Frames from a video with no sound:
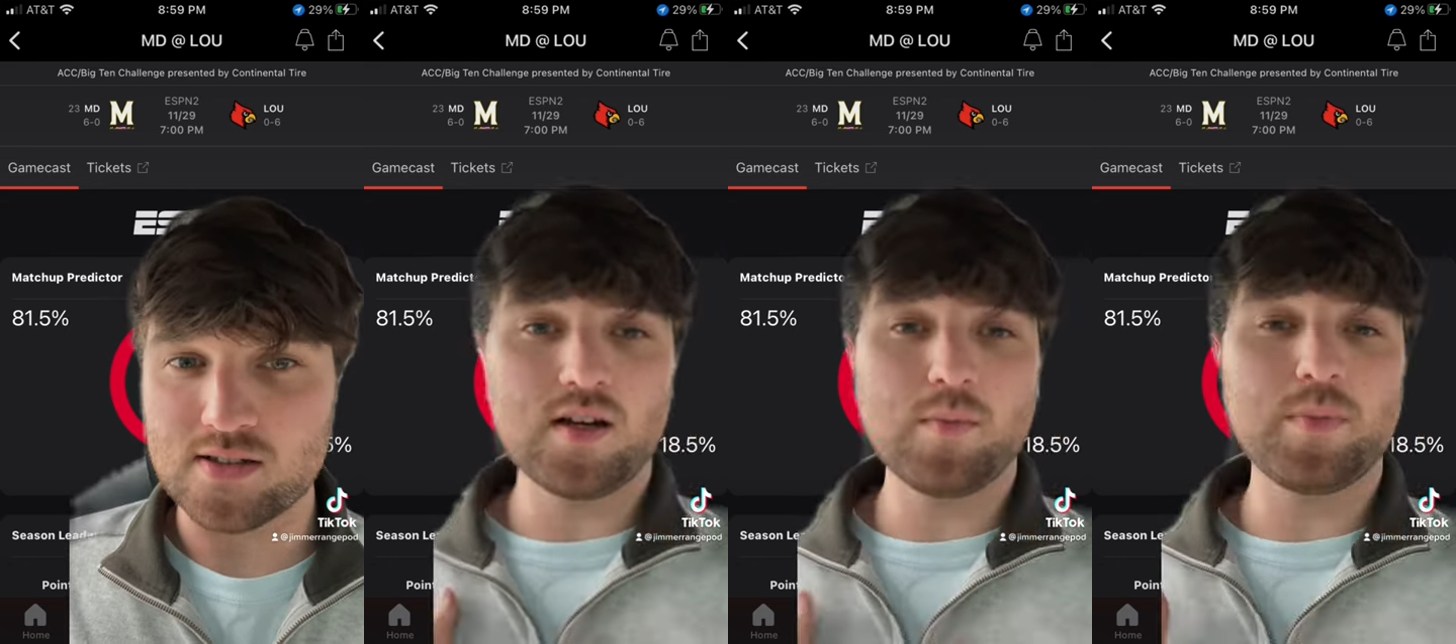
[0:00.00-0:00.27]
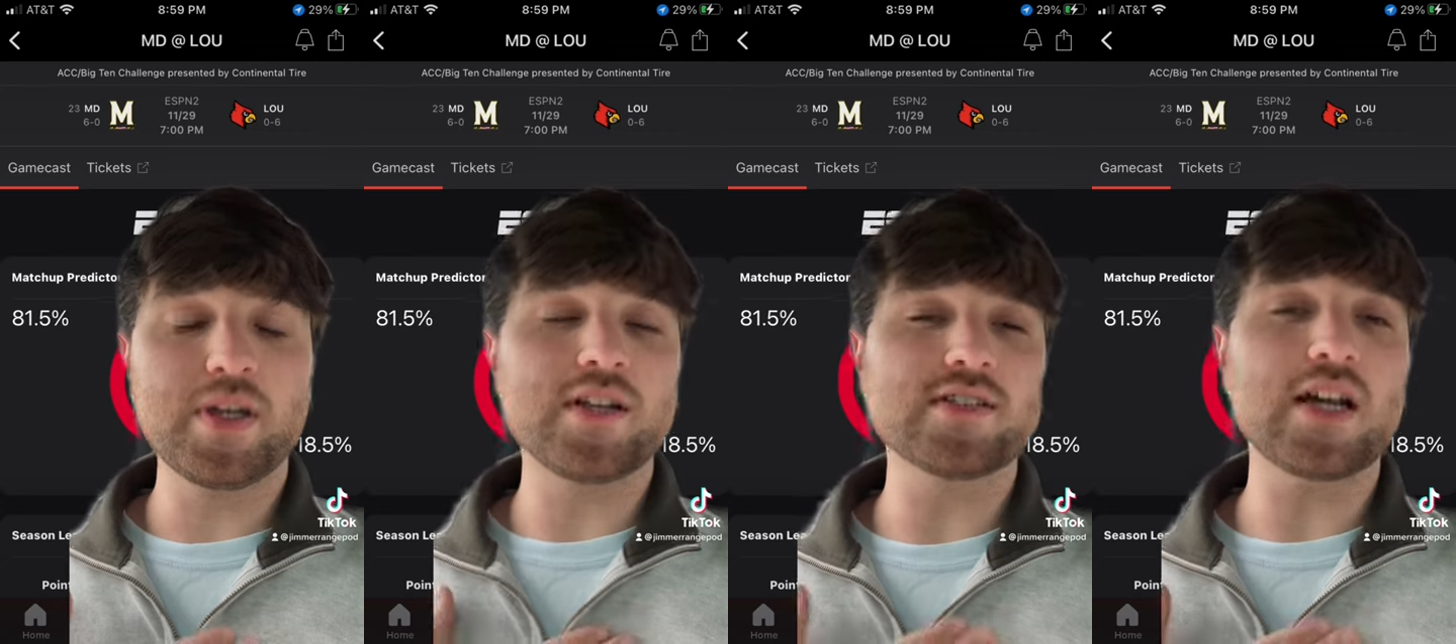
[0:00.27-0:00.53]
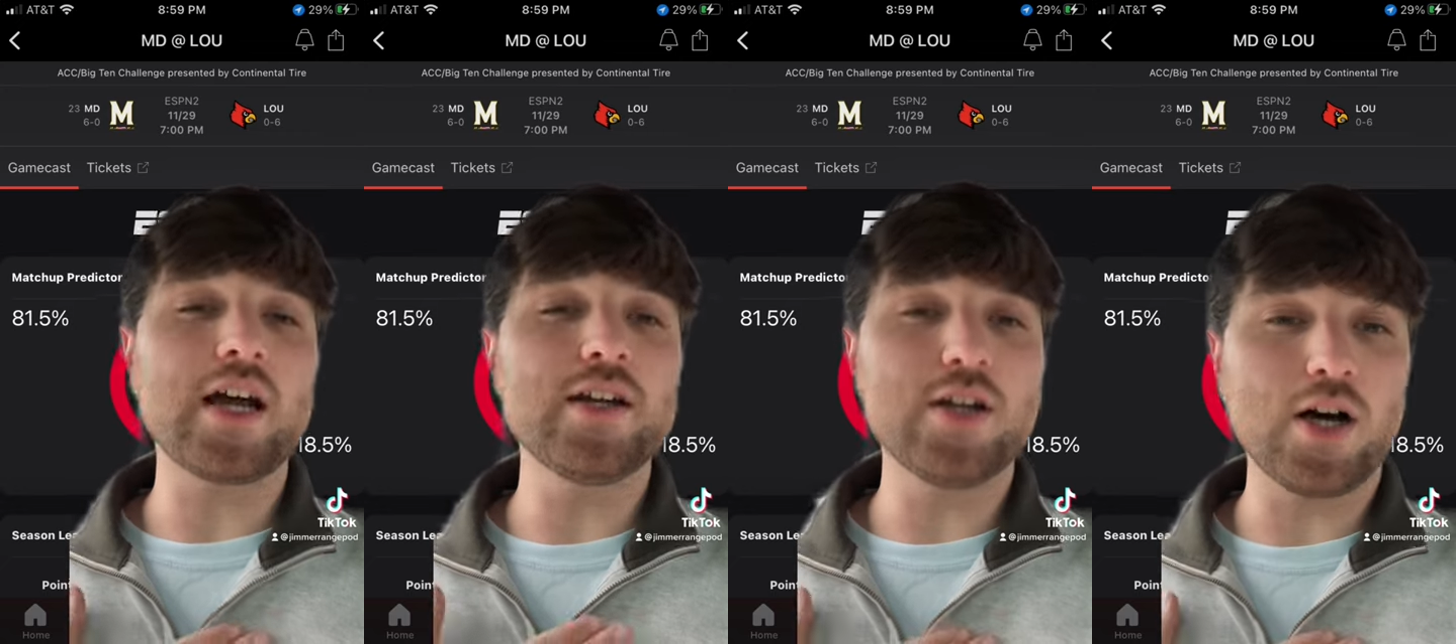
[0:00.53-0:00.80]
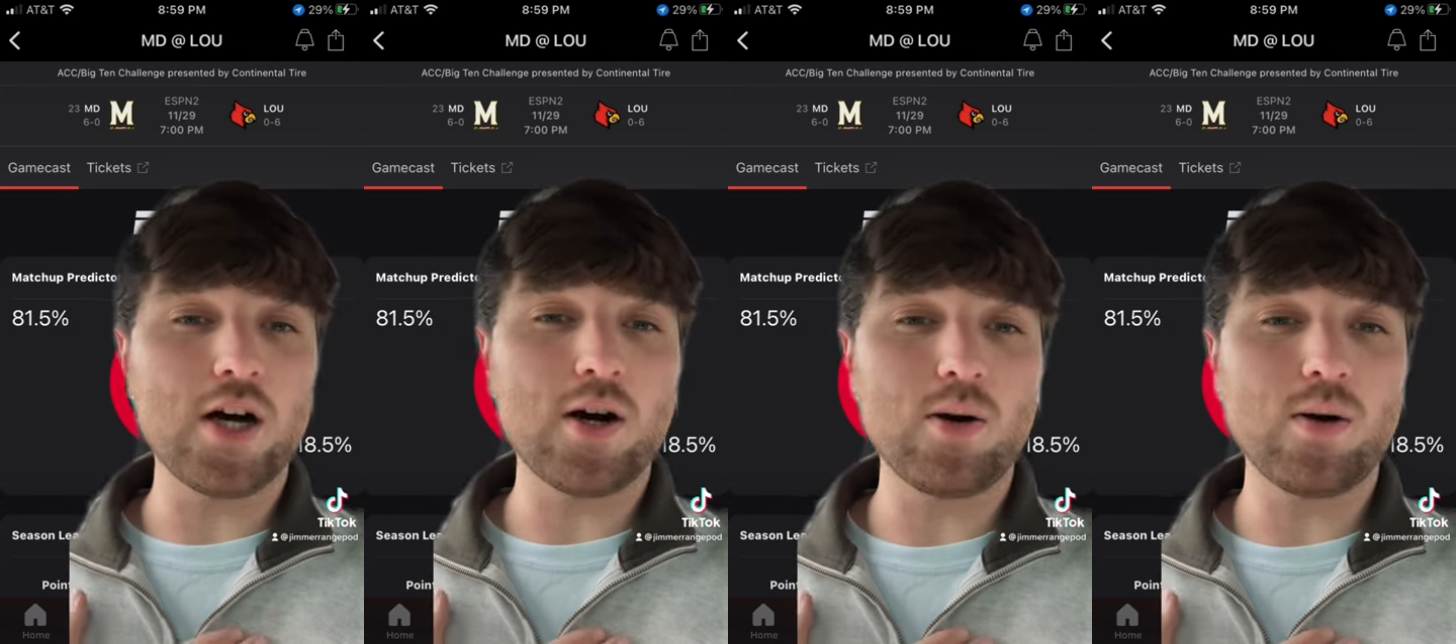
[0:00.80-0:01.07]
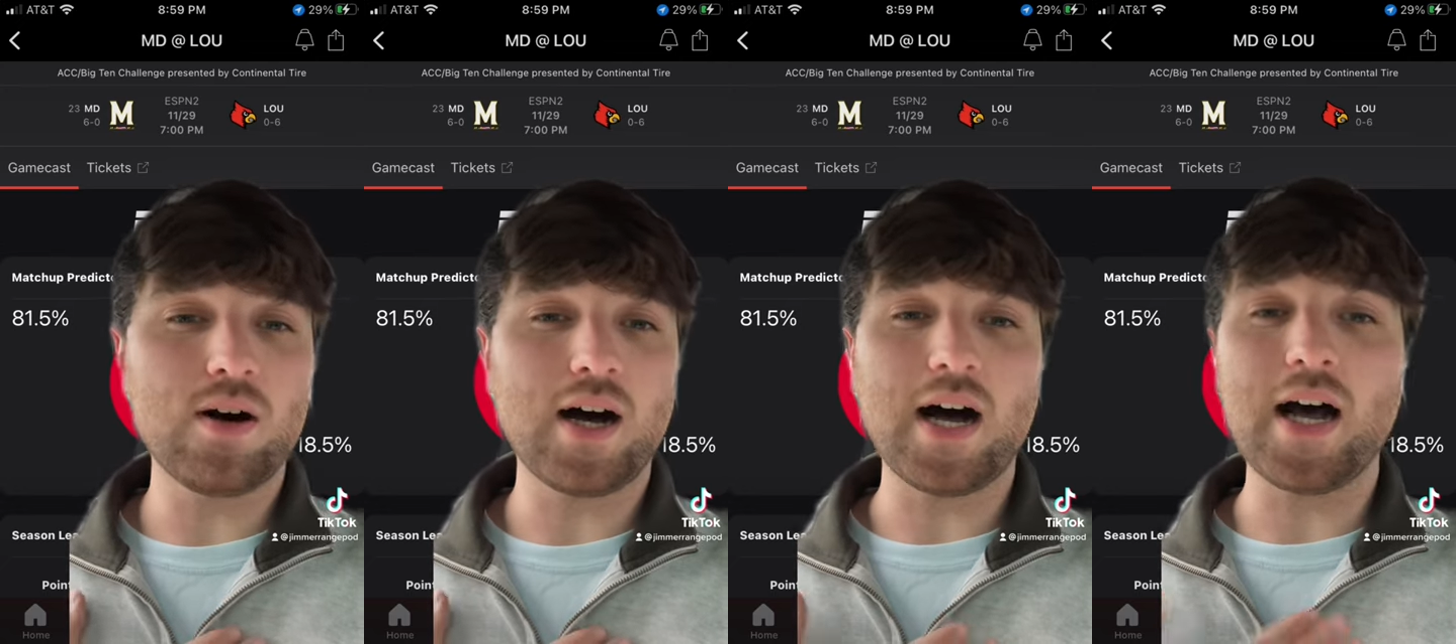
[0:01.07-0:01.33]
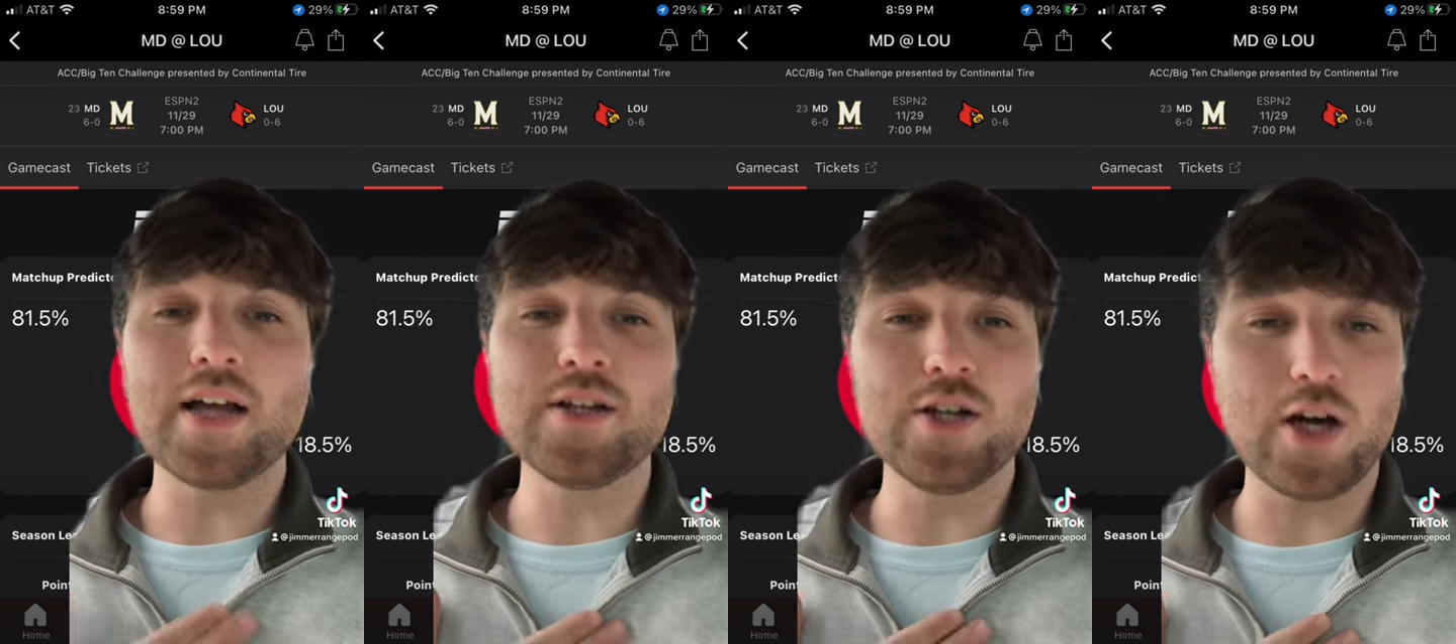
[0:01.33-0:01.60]
Because I know,
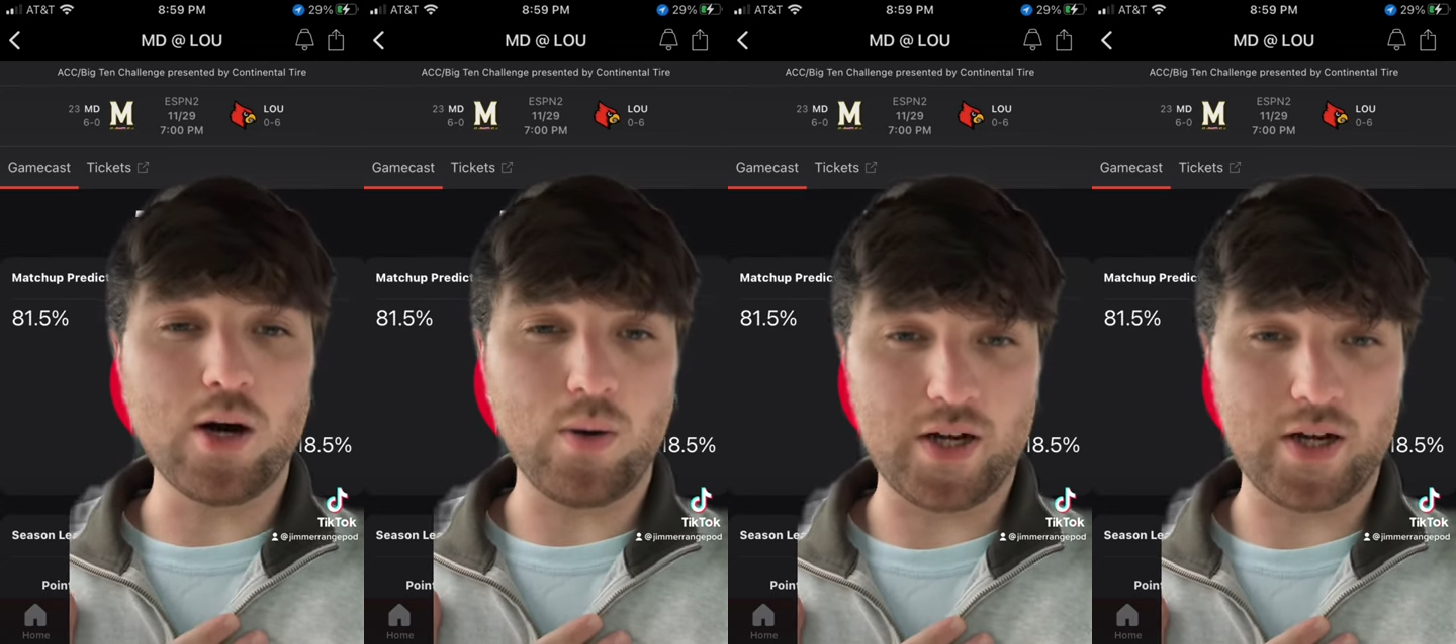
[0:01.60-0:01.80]
I know